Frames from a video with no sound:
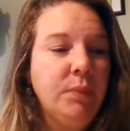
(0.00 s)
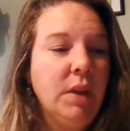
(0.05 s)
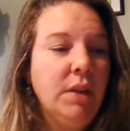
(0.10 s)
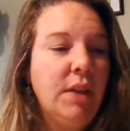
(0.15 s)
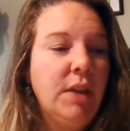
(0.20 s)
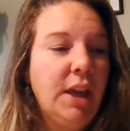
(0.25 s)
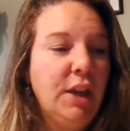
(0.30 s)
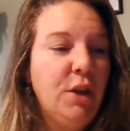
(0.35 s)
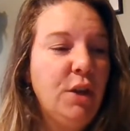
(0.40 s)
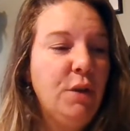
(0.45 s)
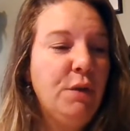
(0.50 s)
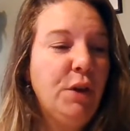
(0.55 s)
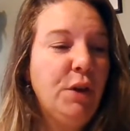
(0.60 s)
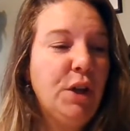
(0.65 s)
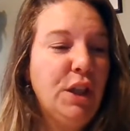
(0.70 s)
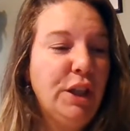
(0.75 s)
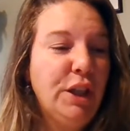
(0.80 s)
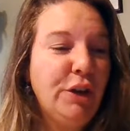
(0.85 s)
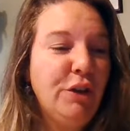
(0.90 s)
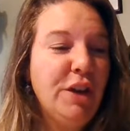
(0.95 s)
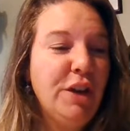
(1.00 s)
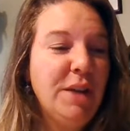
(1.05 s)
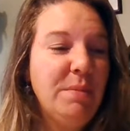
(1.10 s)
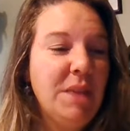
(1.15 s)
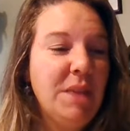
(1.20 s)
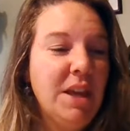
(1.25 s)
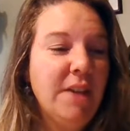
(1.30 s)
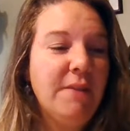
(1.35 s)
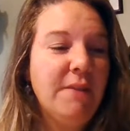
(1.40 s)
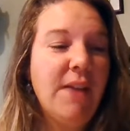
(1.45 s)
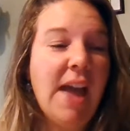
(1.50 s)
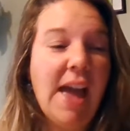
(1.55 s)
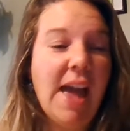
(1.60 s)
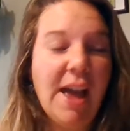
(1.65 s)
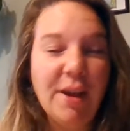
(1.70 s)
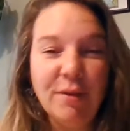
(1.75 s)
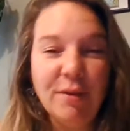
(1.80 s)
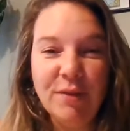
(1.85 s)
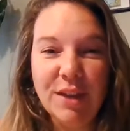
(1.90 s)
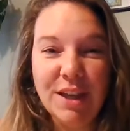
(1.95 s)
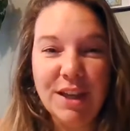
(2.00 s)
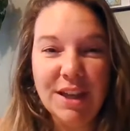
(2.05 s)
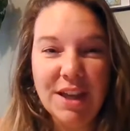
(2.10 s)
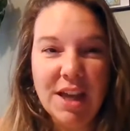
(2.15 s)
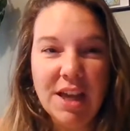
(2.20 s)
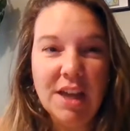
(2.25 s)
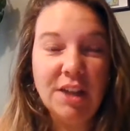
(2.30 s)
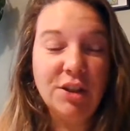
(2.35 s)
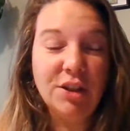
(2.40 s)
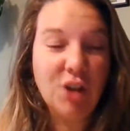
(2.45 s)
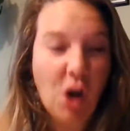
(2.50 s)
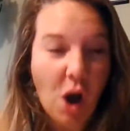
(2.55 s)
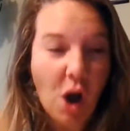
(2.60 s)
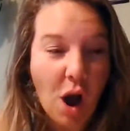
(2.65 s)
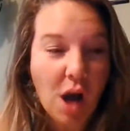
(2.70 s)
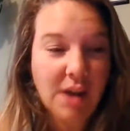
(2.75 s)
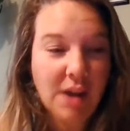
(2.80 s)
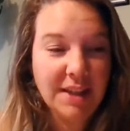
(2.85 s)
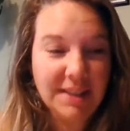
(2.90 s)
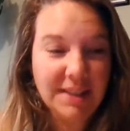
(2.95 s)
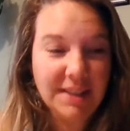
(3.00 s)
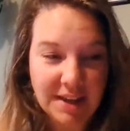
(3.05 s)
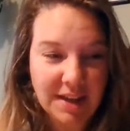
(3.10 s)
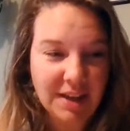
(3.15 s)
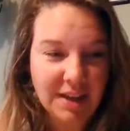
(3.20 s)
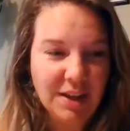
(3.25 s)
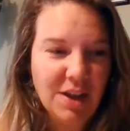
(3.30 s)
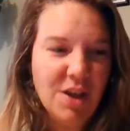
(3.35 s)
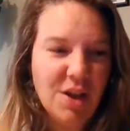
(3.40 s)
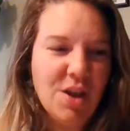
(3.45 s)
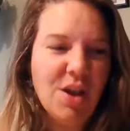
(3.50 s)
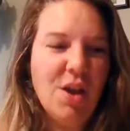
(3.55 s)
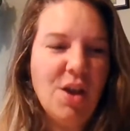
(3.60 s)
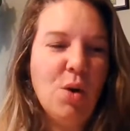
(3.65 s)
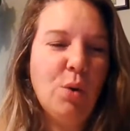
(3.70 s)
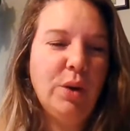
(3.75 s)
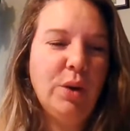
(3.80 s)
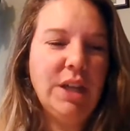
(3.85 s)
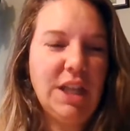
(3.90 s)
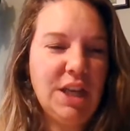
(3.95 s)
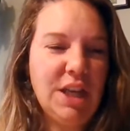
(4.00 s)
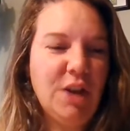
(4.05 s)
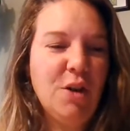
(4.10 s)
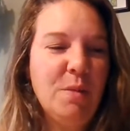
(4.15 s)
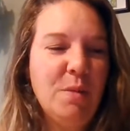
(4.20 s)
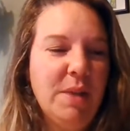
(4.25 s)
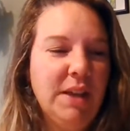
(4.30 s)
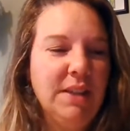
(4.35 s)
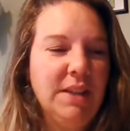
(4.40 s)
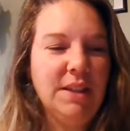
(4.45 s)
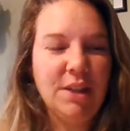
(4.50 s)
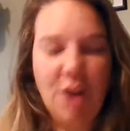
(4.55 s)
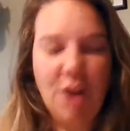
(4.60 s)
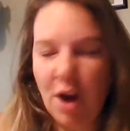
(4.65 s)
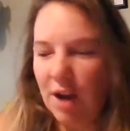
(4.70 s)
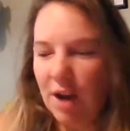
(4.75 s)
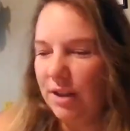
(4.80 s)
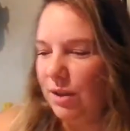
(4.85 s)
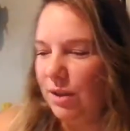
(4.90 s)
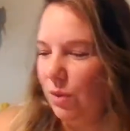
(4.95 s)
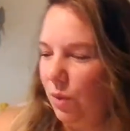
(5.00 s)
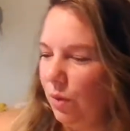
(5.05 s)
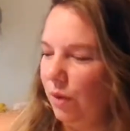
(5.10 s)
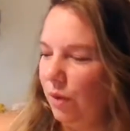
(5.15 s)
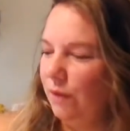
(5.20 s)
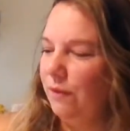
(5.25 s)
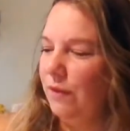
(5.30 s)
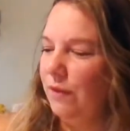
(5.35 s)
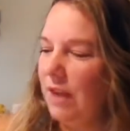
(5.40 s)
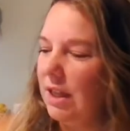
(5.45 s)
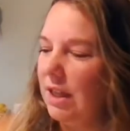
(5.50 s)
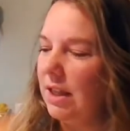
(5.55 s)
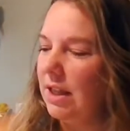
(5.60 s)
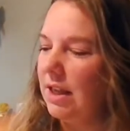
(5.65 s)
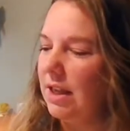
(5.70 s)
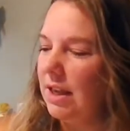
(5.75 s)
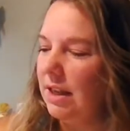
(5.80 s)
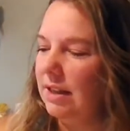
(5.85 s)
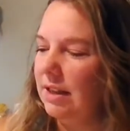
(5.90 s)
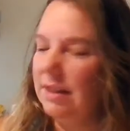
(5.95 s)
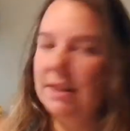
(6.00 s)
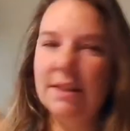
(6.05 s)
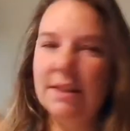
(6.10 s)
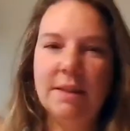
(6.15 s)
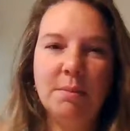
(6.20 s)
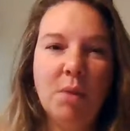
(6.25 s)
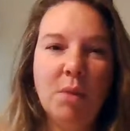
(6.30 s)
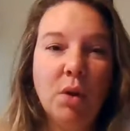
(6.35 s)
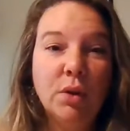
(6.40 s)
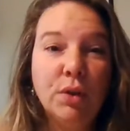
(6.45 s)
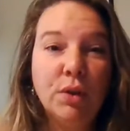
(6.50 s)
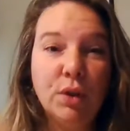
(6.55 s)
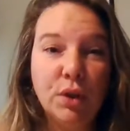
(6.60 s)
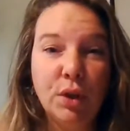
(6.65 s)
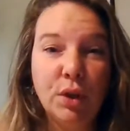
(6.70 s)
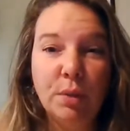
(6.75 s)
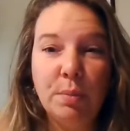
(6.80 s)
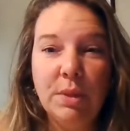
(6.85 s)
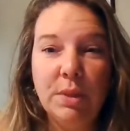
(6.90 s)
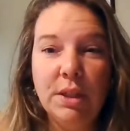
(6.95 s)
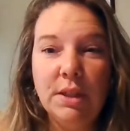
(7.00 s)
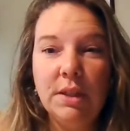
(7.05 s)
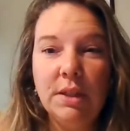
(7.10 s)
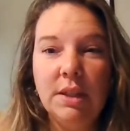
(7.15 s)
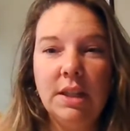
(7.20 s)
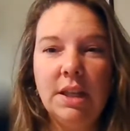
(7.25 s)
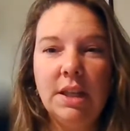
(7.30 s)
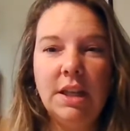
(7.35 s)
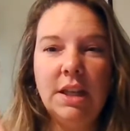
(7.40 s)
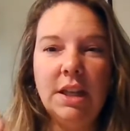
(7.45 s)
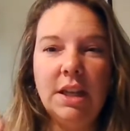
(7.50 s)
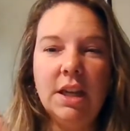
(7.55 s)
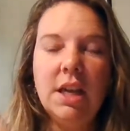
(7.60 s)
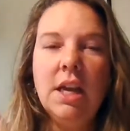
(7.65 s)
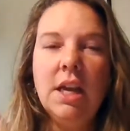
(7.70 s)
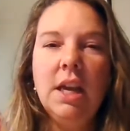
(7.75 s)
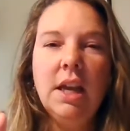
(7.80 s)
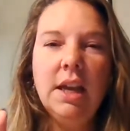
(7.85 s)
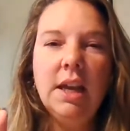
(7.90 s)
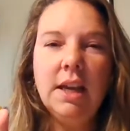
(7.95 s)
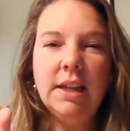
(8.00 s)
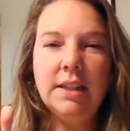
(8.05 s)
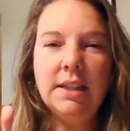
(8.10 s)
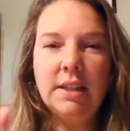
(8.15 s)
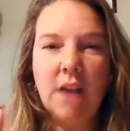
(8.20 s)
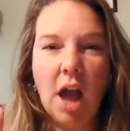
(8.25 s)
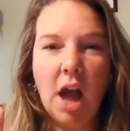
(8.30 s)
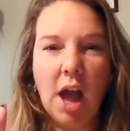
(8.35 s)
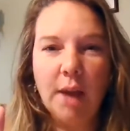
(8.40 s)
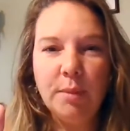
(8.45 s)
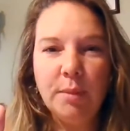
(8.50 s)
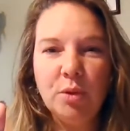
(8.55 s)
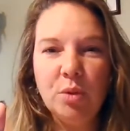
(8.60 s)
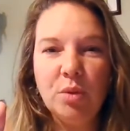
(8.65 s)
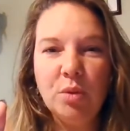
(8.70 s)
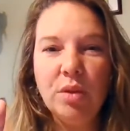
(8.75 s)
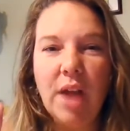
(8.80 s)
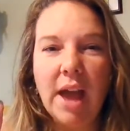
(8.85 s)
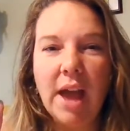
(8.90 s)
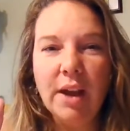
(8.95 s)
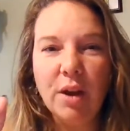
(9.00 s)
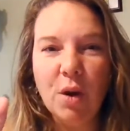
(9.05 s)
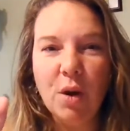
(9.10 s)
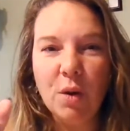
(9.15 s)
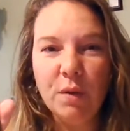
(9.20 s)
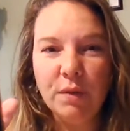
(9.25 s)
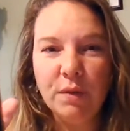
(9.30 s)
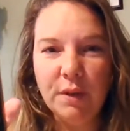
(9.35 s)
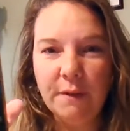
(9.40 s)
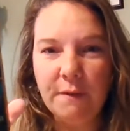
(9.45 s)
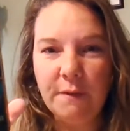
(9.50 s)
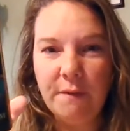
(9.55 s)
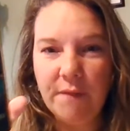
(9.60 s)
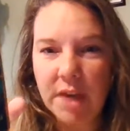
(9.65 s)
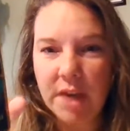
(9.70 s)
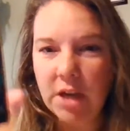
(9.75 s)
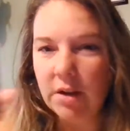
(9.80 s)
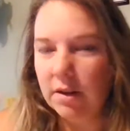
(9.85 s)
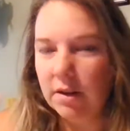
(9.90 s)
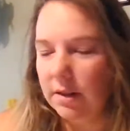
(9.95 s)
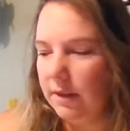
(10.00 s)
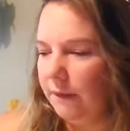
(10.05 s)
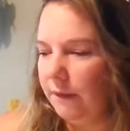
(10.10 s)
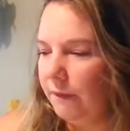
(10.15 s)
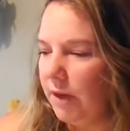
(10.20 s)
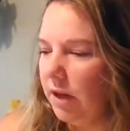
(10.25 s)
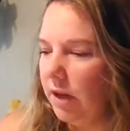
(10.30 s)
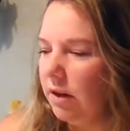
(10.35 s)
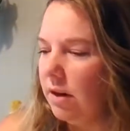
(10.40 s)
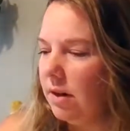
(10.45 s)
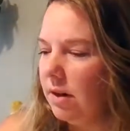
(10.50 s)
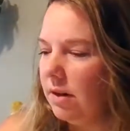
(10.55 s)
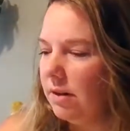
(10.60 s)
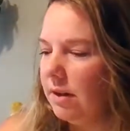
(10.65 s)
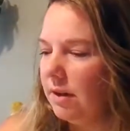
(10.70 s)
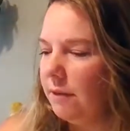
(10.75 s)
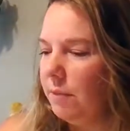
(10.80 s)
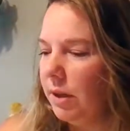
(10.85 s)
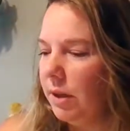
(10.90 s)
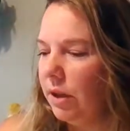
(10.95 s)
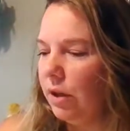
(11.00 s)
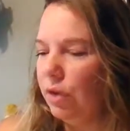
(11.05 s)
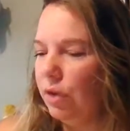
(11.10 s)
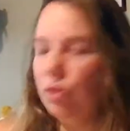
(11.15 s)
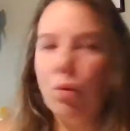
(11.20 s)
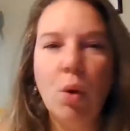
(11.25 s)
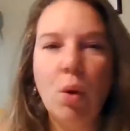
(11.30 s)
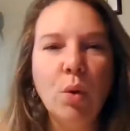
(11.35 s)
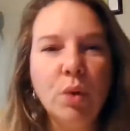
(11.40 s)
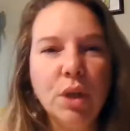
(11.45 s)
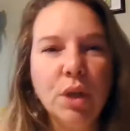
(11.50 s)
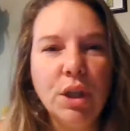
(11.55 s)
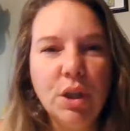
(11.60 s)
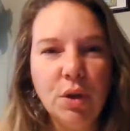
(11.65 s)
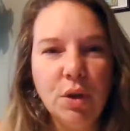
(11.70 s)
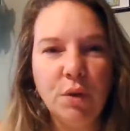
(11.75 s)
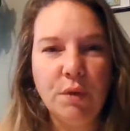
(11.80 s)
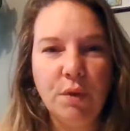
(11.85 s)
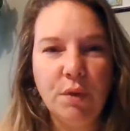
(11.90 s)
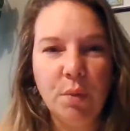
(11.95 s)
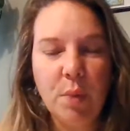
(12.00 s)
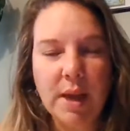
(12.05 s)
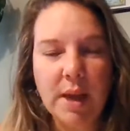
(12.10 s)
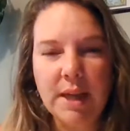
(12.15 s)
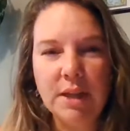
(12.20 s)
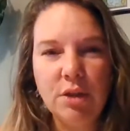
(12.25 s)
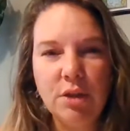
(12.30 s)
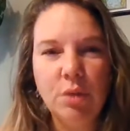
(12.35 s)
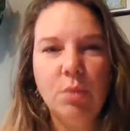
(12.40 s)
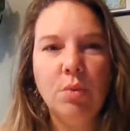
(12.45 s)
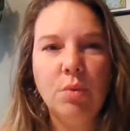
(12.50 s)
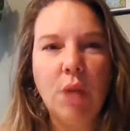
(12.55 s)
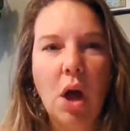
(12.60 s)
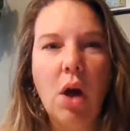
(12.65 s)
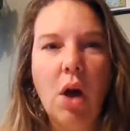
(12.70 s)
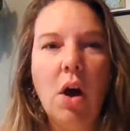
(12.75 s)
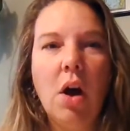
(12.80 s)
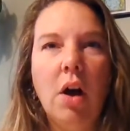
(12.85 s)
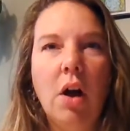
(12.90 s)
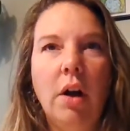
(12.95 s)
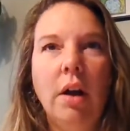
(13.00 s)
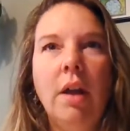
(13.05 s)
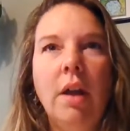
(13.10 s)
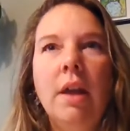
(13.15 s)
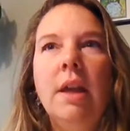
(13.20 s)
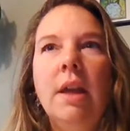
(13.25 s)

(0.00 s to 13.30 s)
Thank you for clearing me of heavy, toxic, or ego-based thoughts or feelings. Monsieur Beastie. It's time to let go of the fears. Fears have been controlling you for way too long.